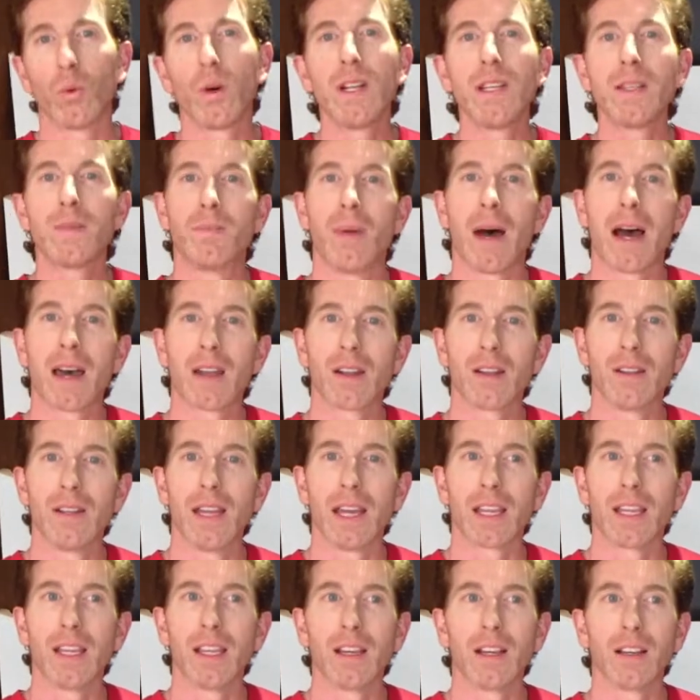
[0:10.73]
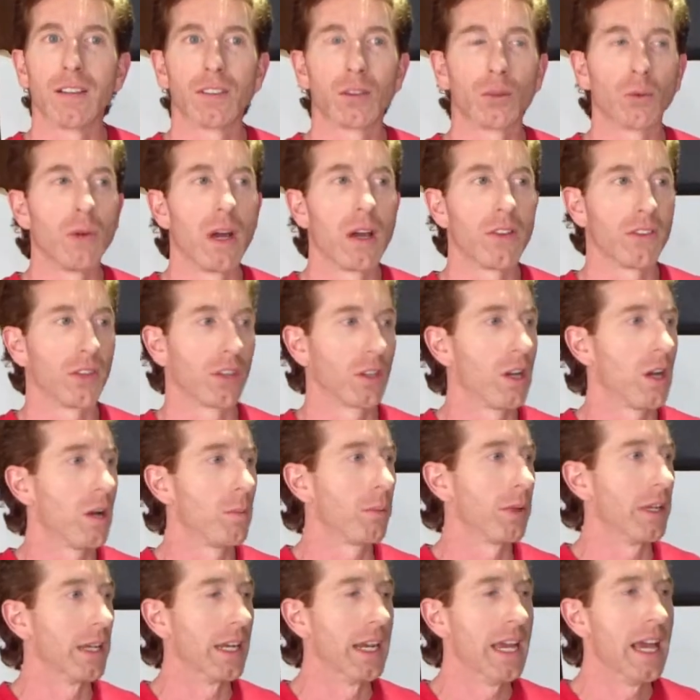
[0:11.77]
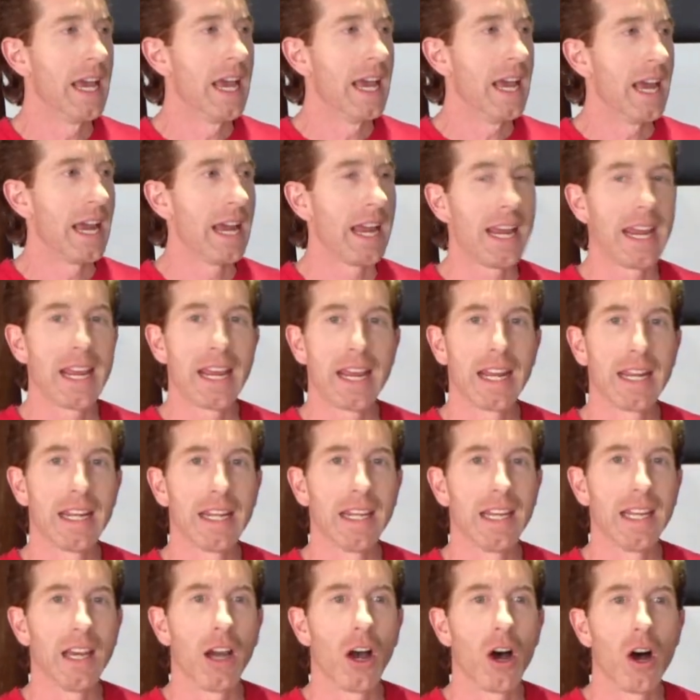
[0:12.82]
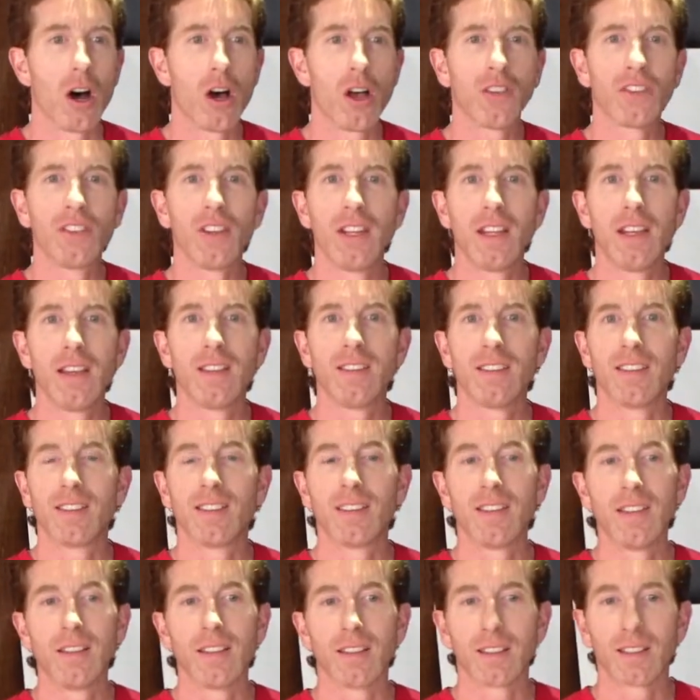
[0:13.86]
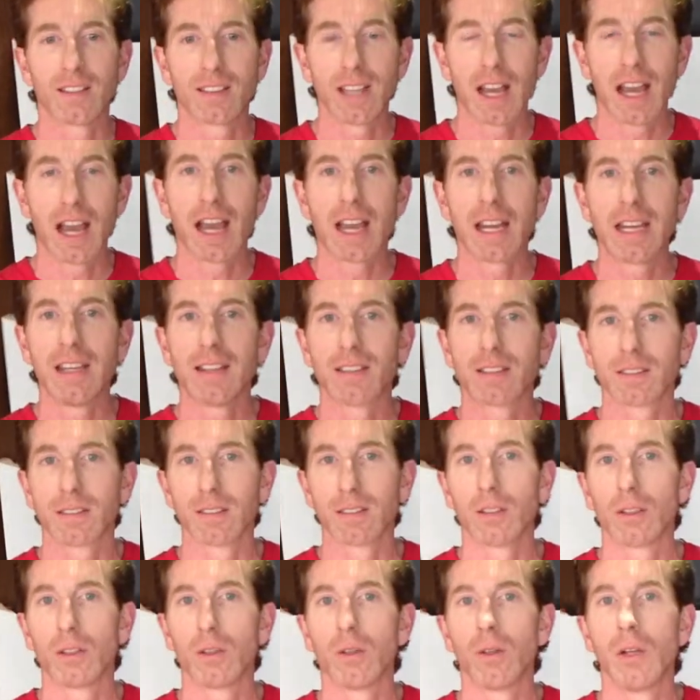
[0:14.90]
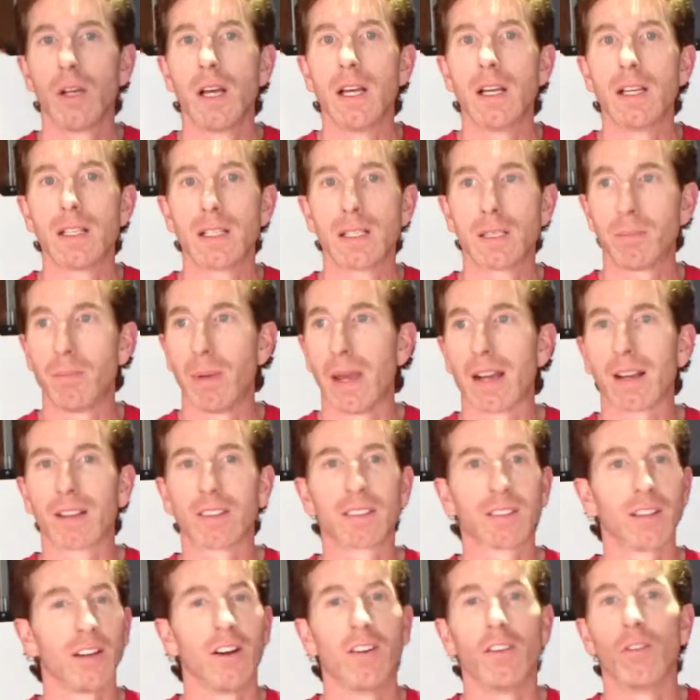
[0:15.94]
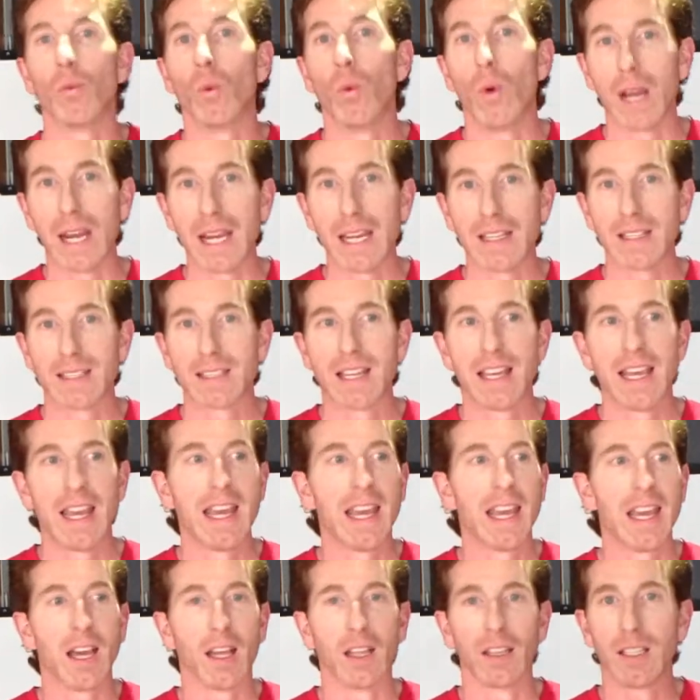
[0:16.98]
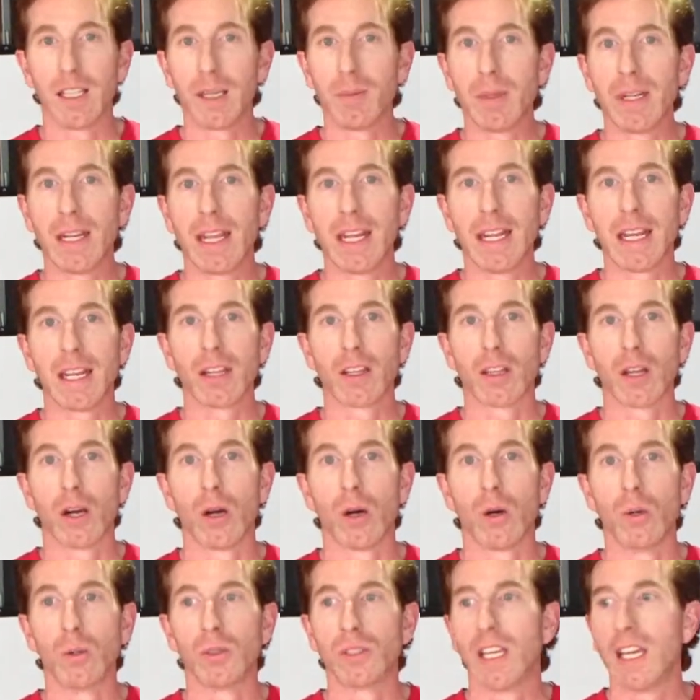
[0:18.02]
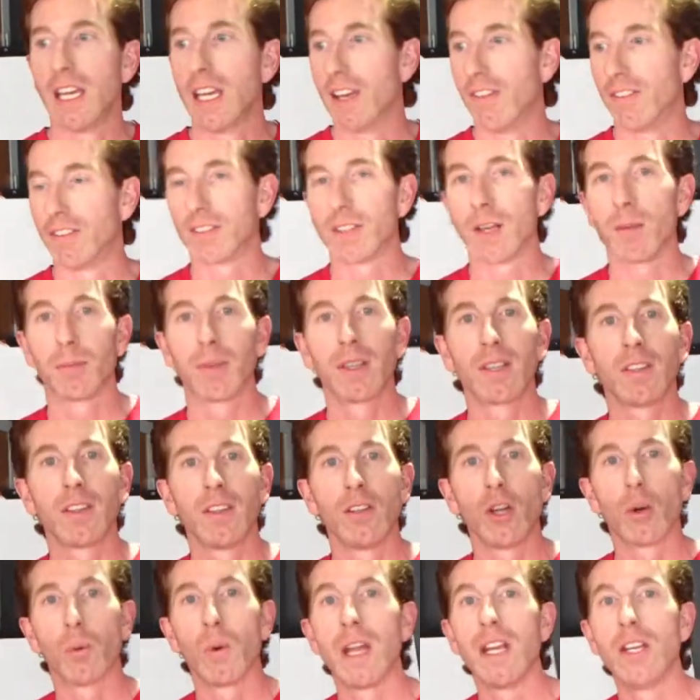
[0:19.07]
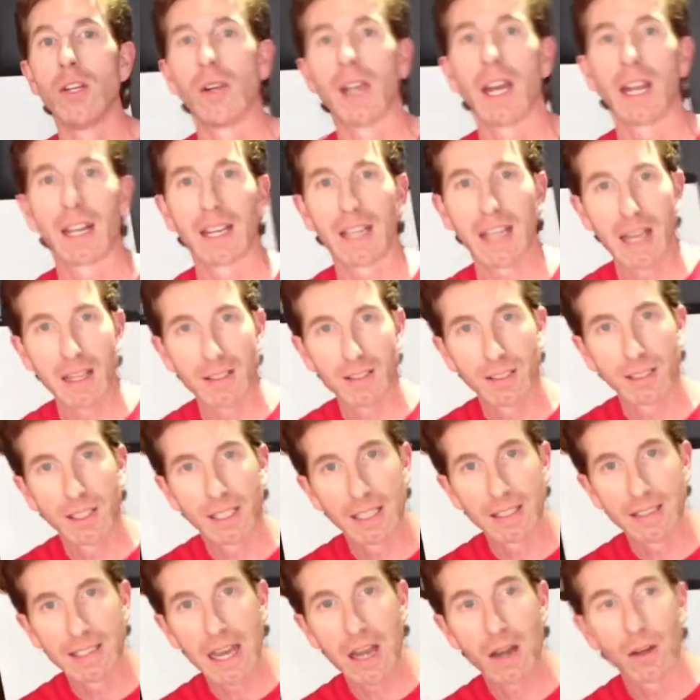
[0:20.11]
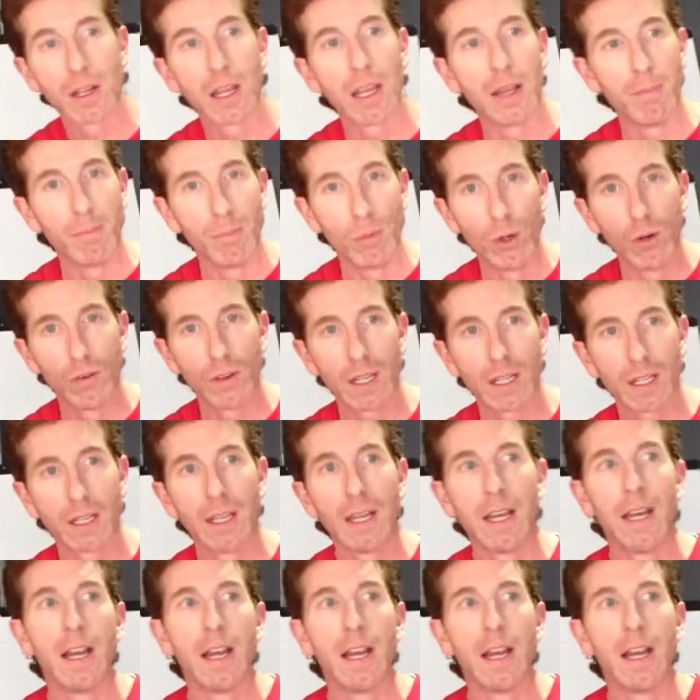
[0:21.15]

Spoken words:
What is bottlenecking us throughout the company? And all it is seeing this tiniest little specks of waste, eliminating those. If something's in your way and you've got to constantly get down and move it,